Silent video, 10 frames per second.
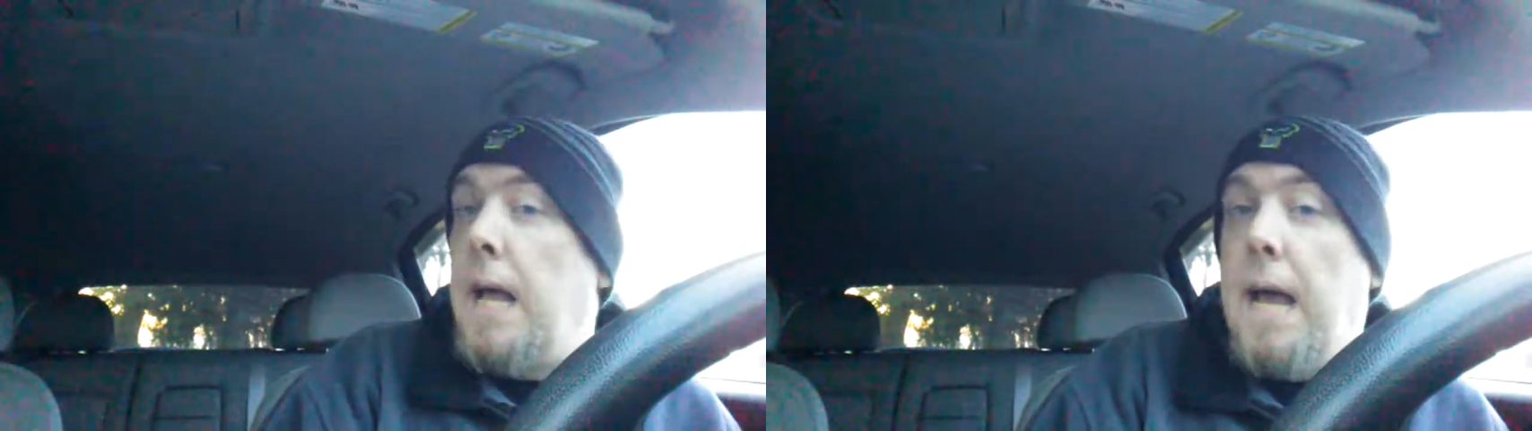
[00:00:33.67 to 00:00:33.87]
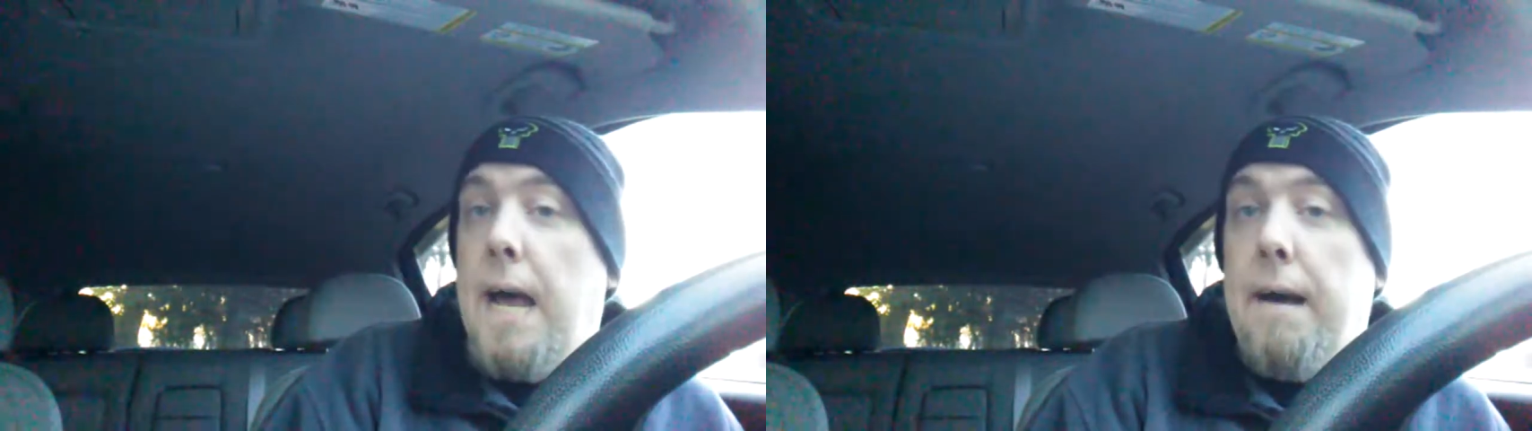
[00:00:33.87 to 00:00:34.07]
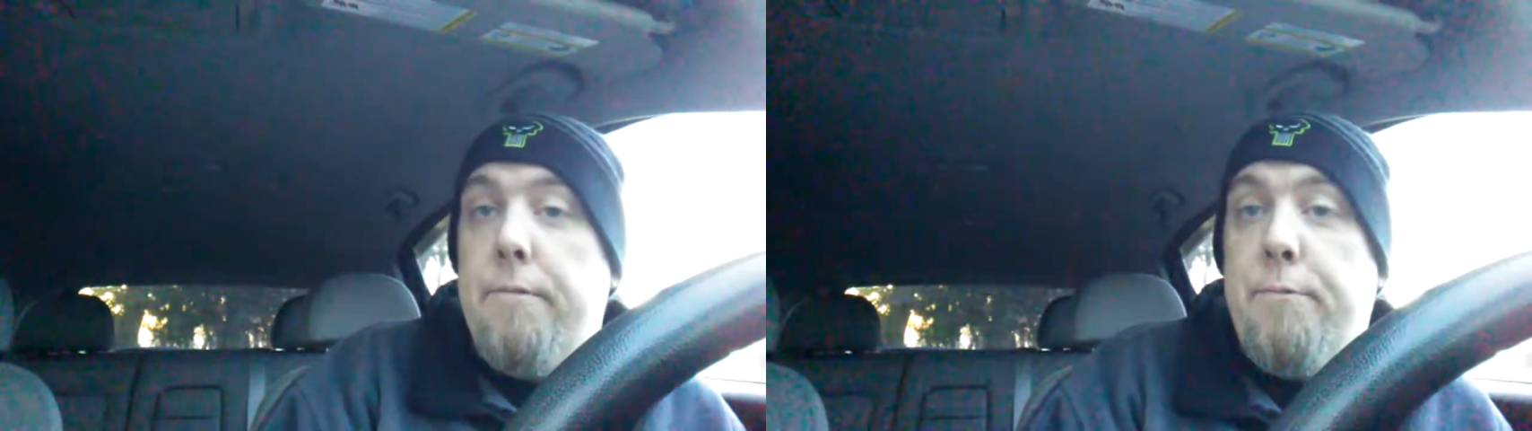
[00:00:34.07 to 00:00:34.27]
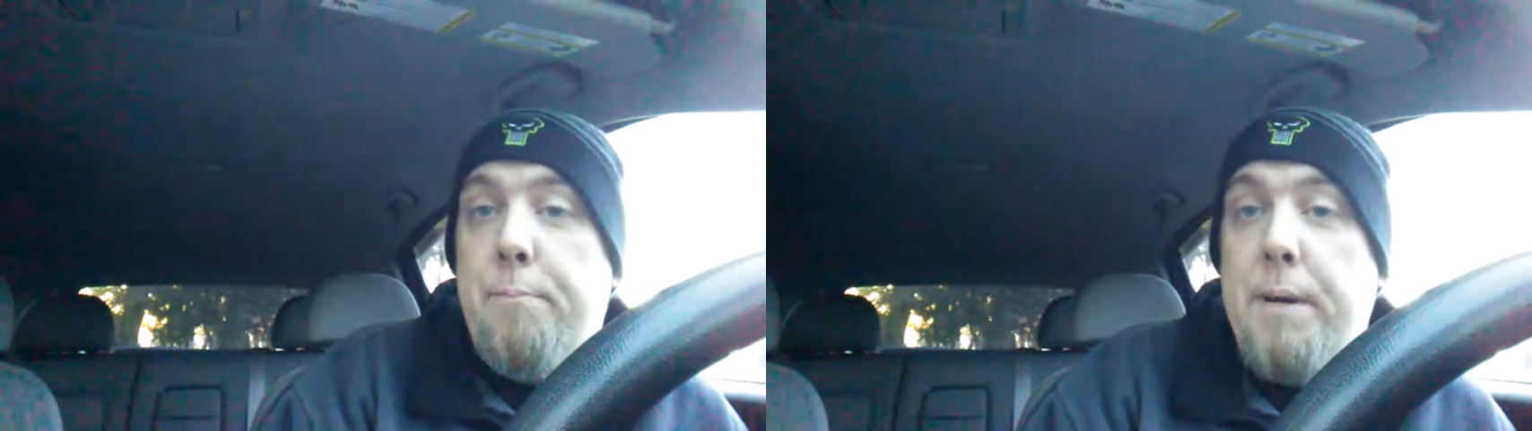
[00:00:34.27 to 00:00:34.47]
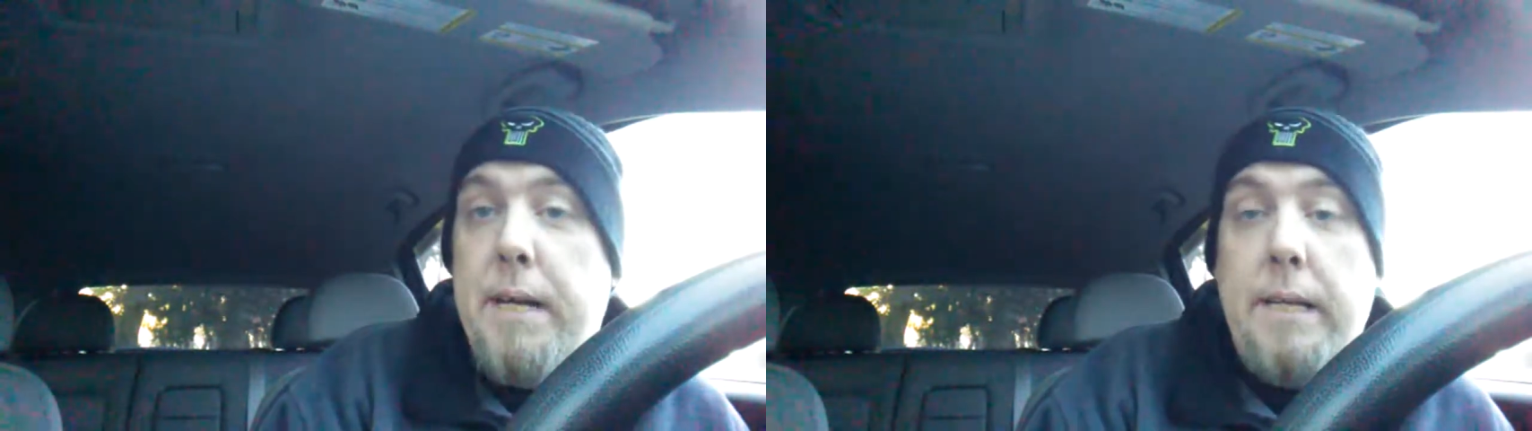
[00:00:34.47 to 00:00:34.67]

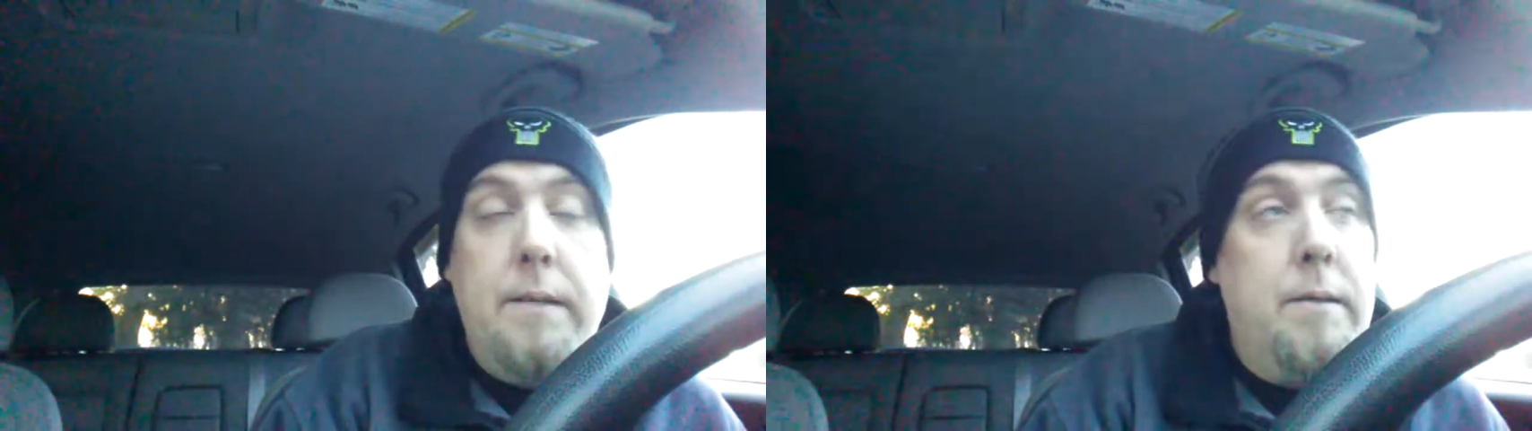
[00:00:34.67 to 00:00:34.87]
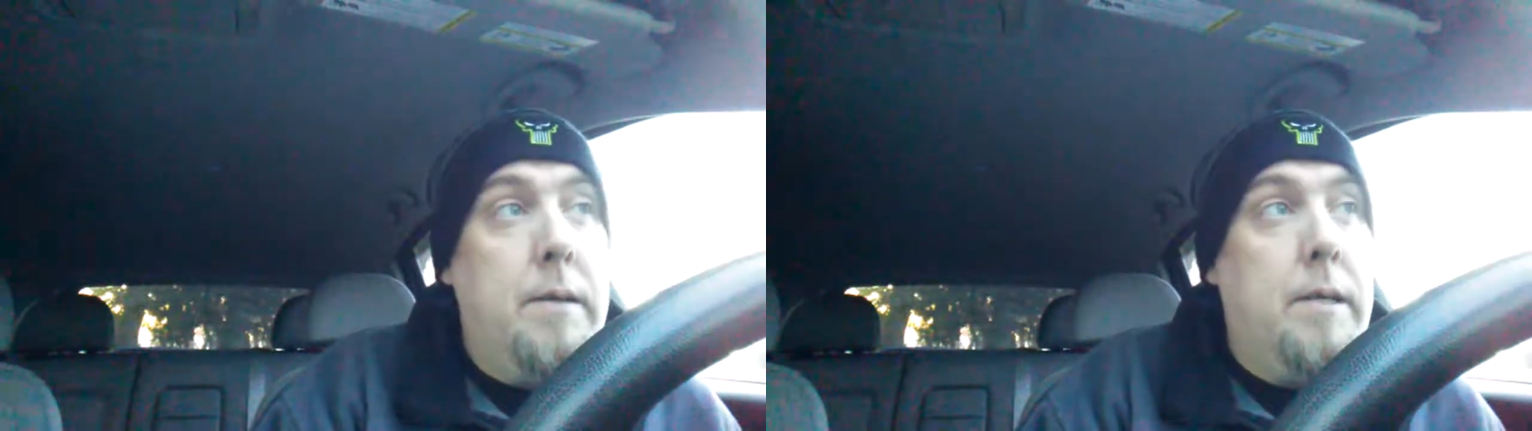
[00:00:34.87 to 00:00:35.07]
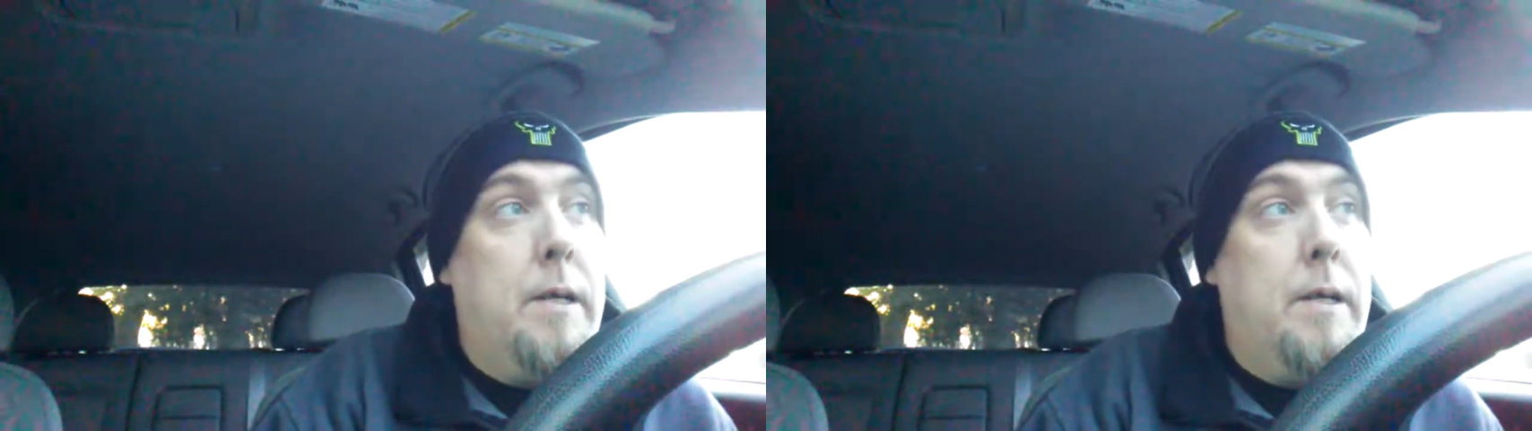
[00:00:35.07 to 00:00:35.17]
have been,